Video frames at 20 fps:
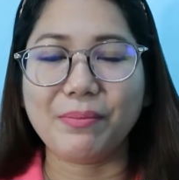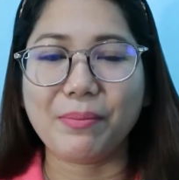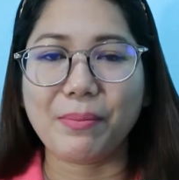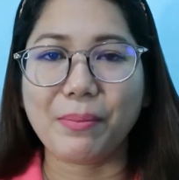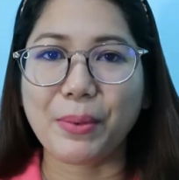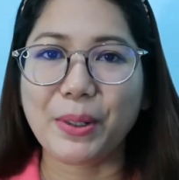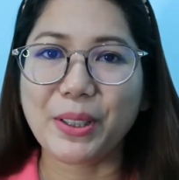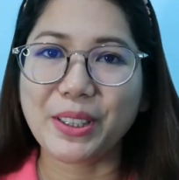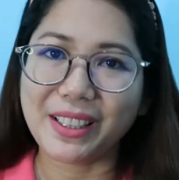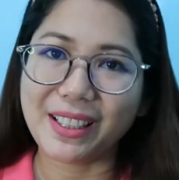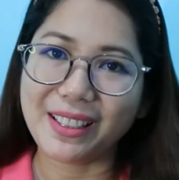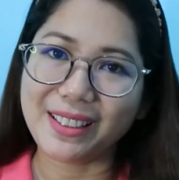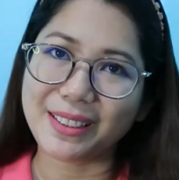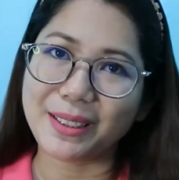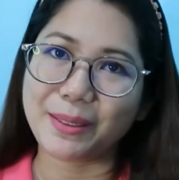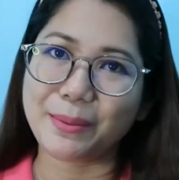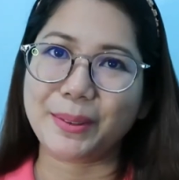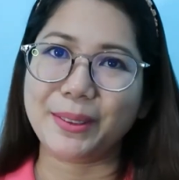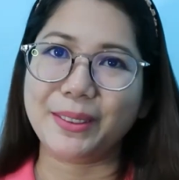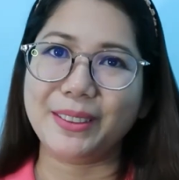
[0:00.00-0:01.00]

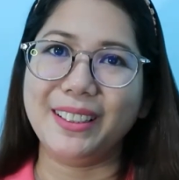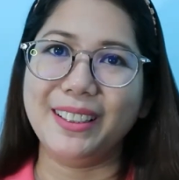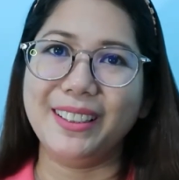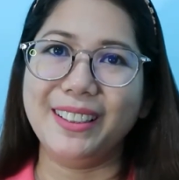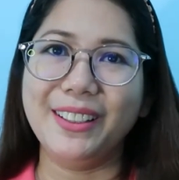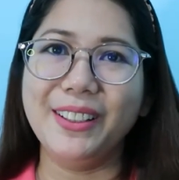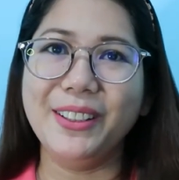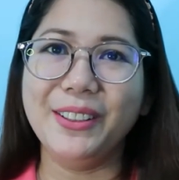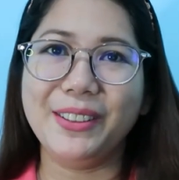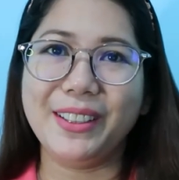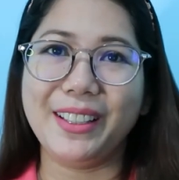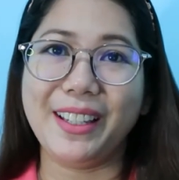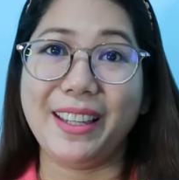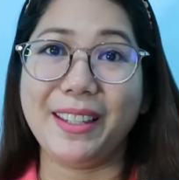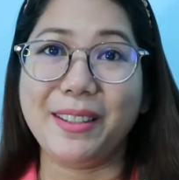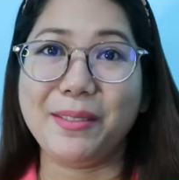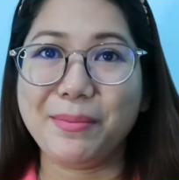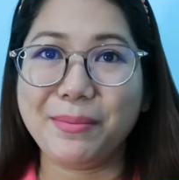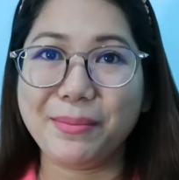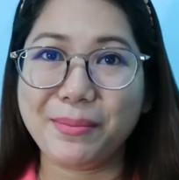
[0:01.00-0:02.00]
presentable.
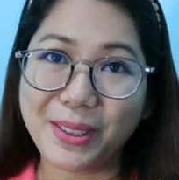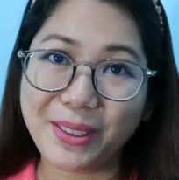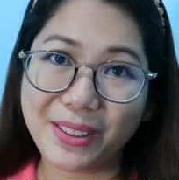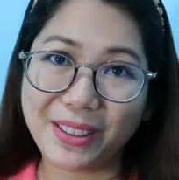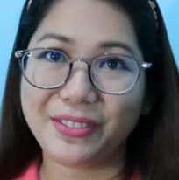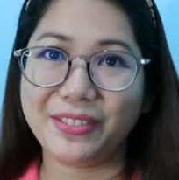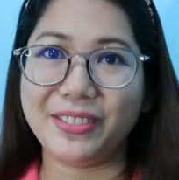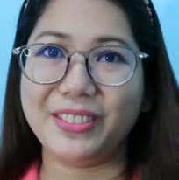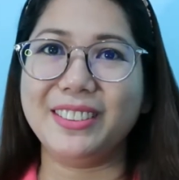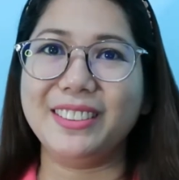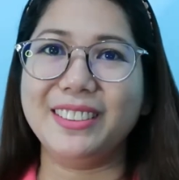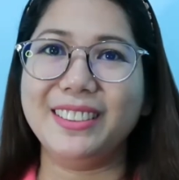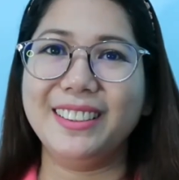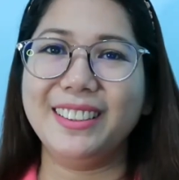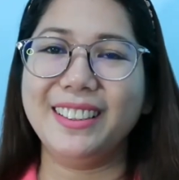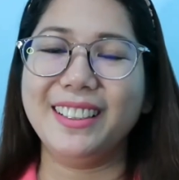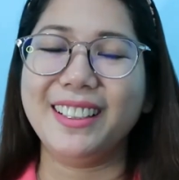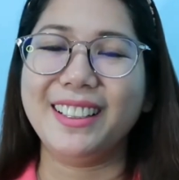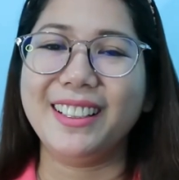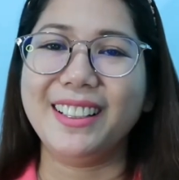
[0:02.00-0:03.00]
Okay, beautiful,
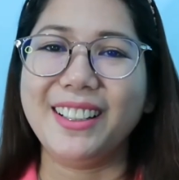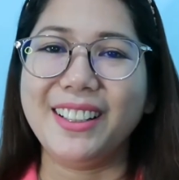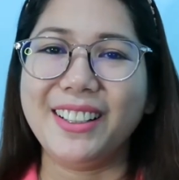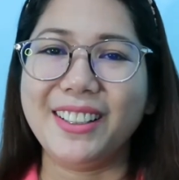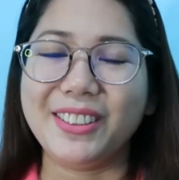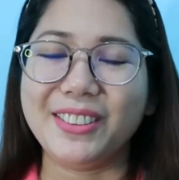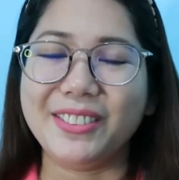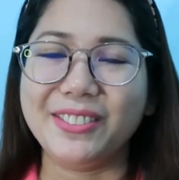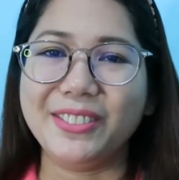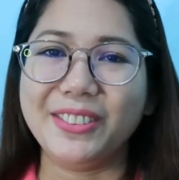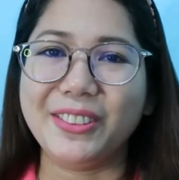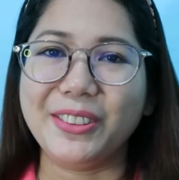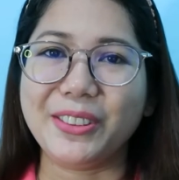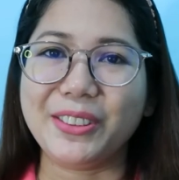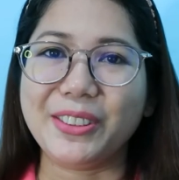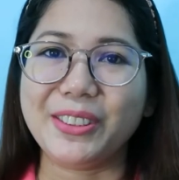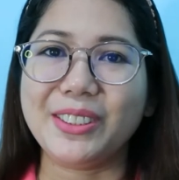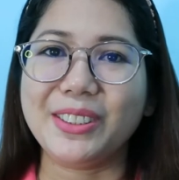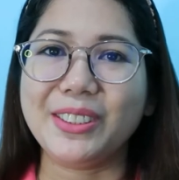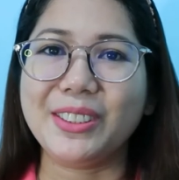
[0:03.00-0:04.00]
of
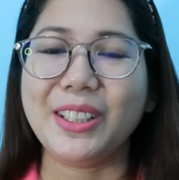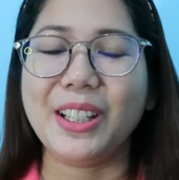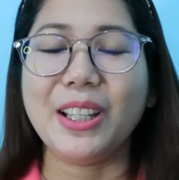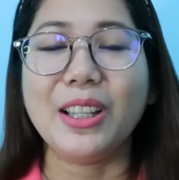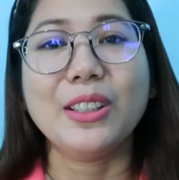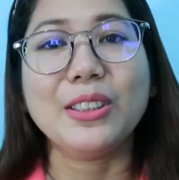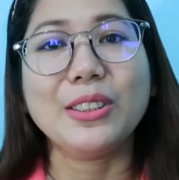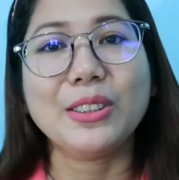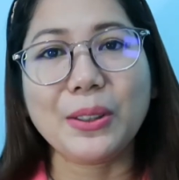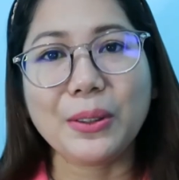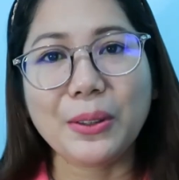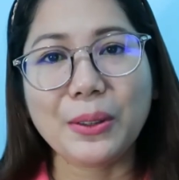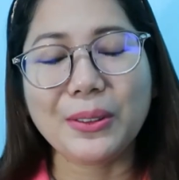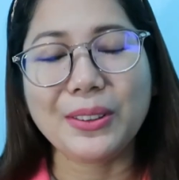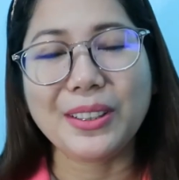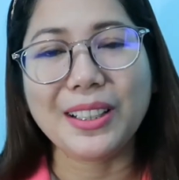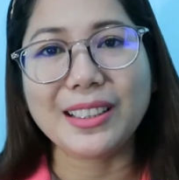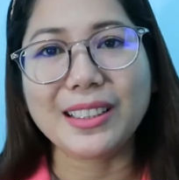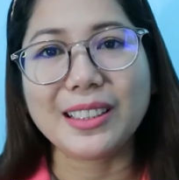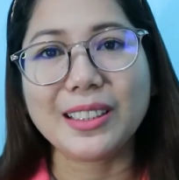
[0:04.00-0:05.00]
course. So
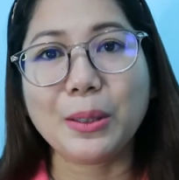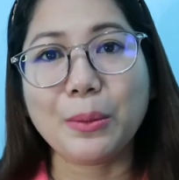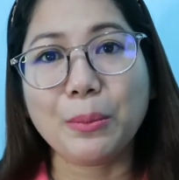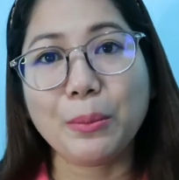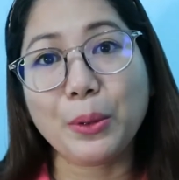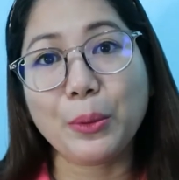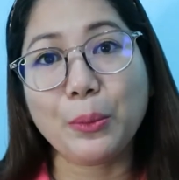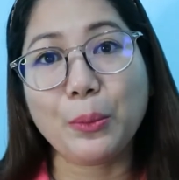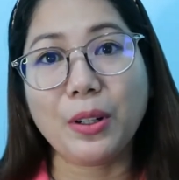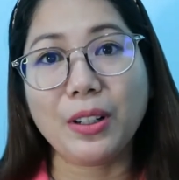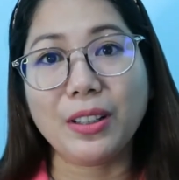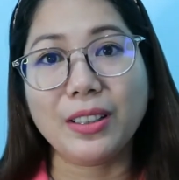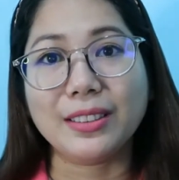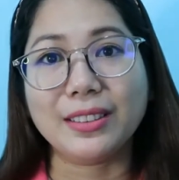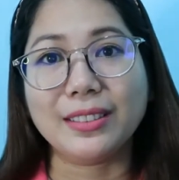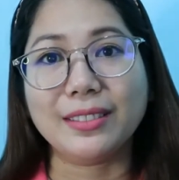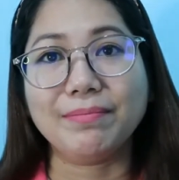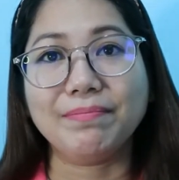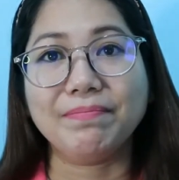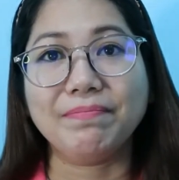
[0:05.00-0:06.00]
that's number 1,
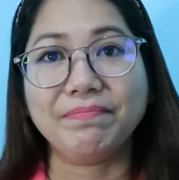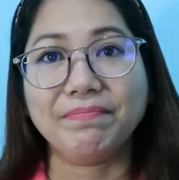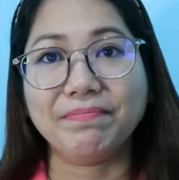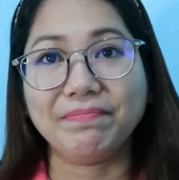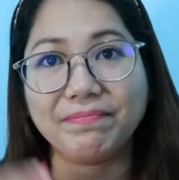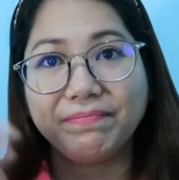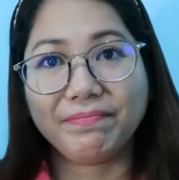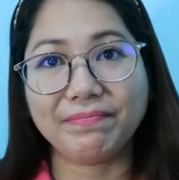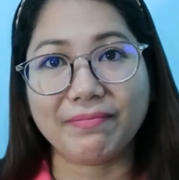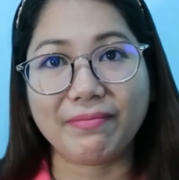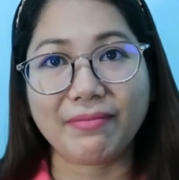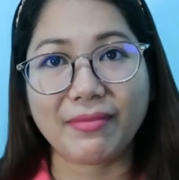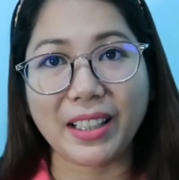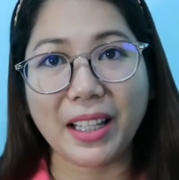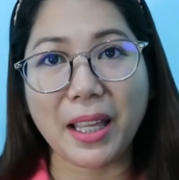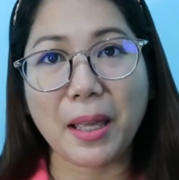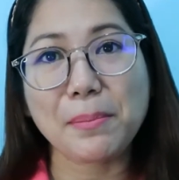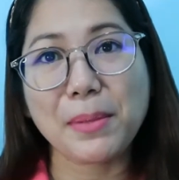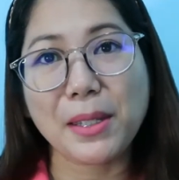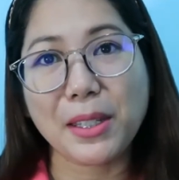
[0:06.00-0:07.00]

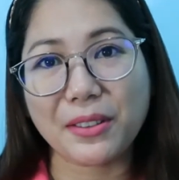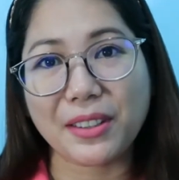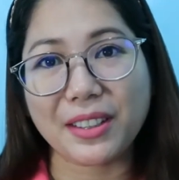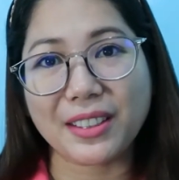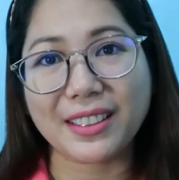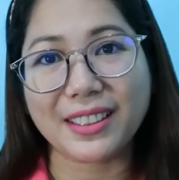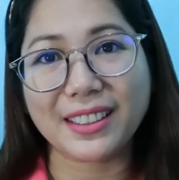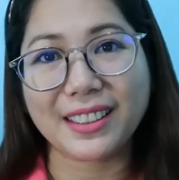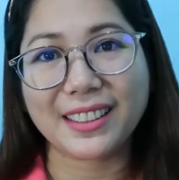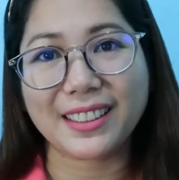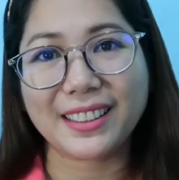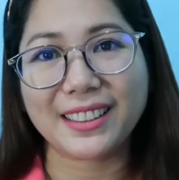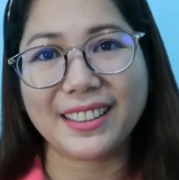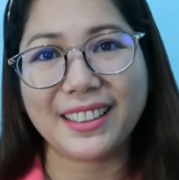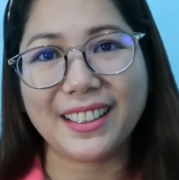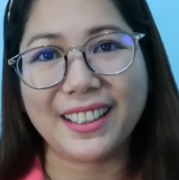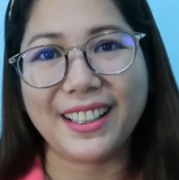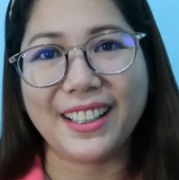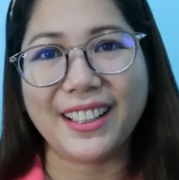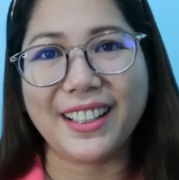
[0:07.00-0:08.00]
appearance.
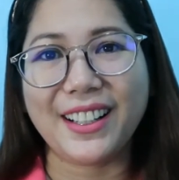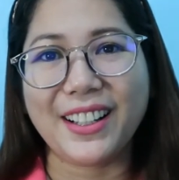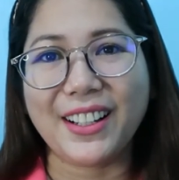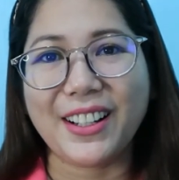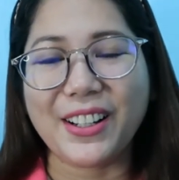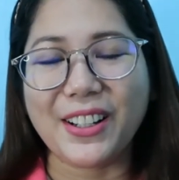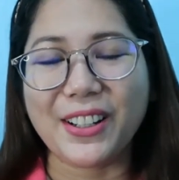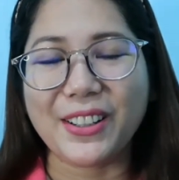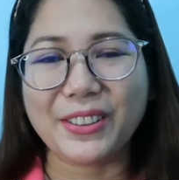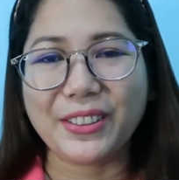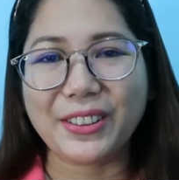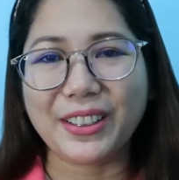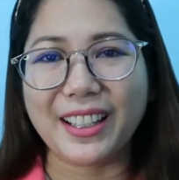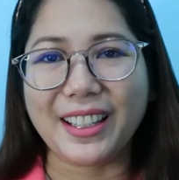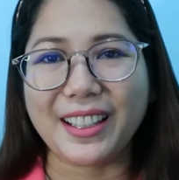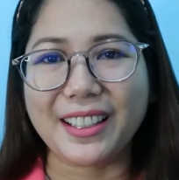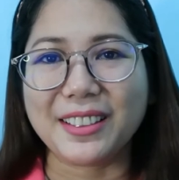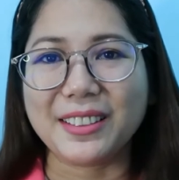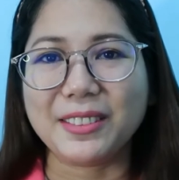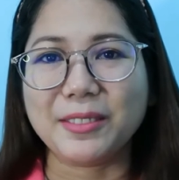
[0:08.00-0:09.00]

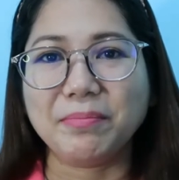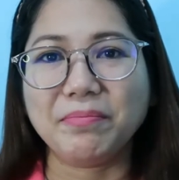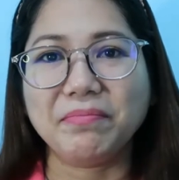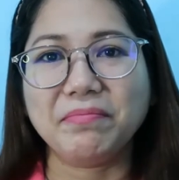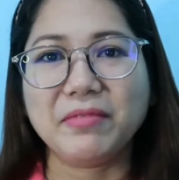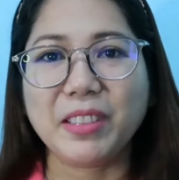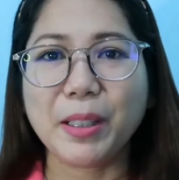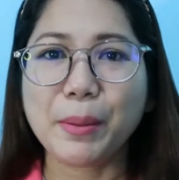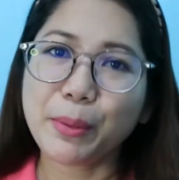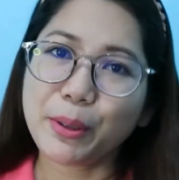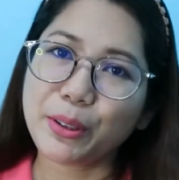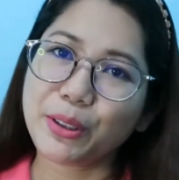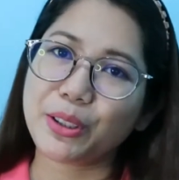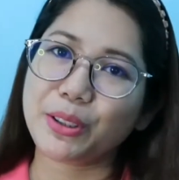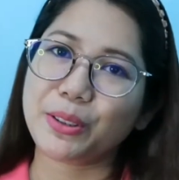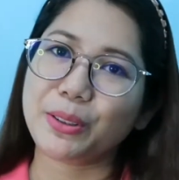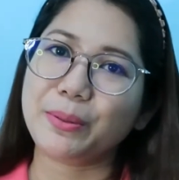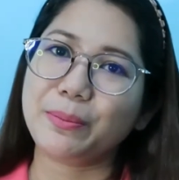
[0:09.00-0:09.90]
Okay, number 2.